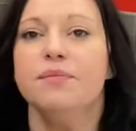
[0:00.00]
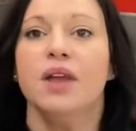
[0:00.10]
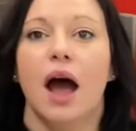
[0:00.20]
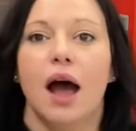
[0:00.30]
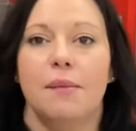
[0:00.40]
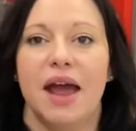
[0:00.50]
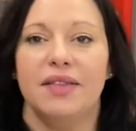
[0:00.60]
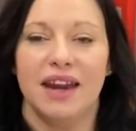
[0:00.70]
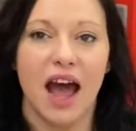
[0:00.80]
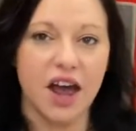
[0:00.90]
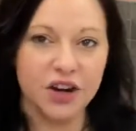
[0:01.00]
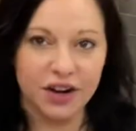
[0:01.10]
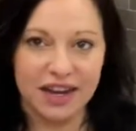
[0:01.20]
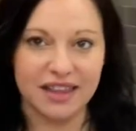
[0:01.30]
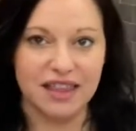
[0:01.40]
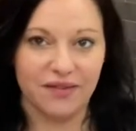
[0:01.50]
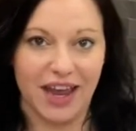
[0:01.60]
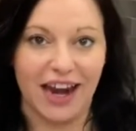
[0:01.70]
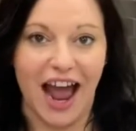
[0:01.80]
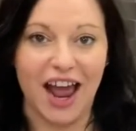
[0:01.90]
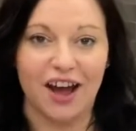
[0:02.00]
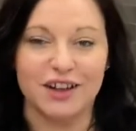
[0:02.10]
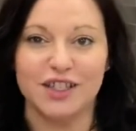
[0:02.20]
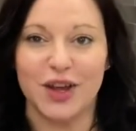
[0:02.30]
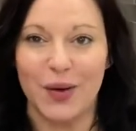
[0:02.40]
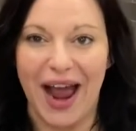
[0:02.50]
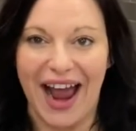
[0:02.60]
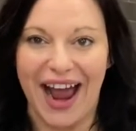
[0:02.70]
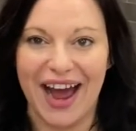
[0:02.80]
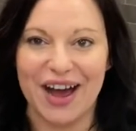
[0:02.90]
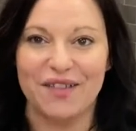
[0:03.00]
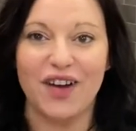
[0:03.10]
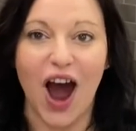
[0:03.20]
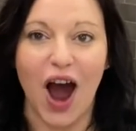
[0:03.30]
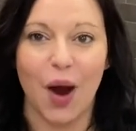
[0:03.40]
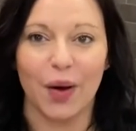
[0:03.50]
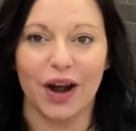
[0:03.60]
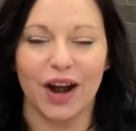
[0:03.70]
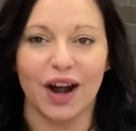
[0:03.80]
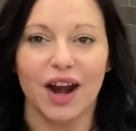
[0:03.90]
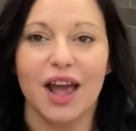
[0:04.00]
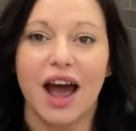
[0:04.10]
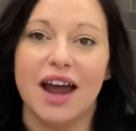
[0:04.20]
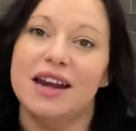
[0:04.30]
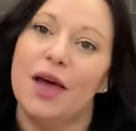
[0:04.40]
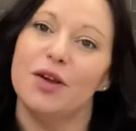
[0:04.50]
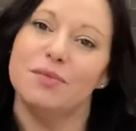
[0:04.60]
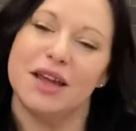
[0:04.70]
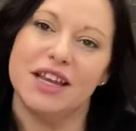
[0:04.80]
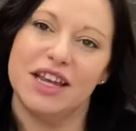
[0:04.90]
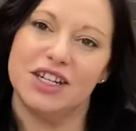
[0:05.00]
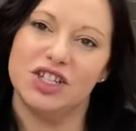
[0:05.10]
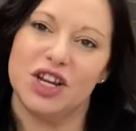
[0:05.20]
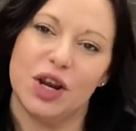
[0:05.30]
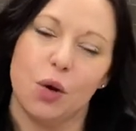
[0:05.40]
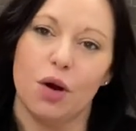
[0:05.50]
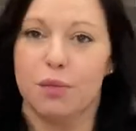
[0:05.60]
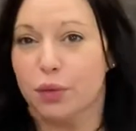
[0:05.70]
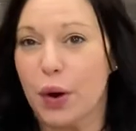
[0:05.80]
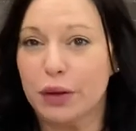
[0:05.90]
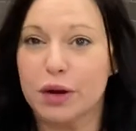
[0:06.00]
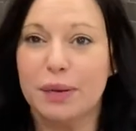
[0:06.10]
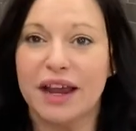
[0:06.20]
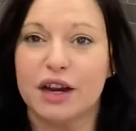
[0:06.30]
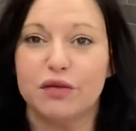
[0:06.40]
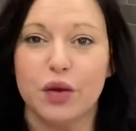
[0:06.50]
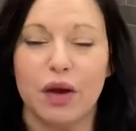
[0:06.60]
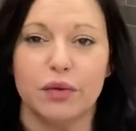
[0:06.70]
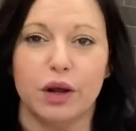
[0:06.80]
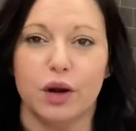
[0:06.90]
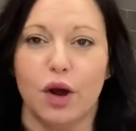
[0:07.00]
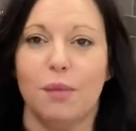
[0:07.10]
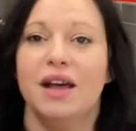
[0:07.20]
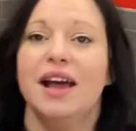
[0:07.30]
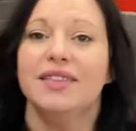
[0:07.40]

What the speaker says: And then underneath of it, I also have another baking sheet or a broiler pan if you have one at home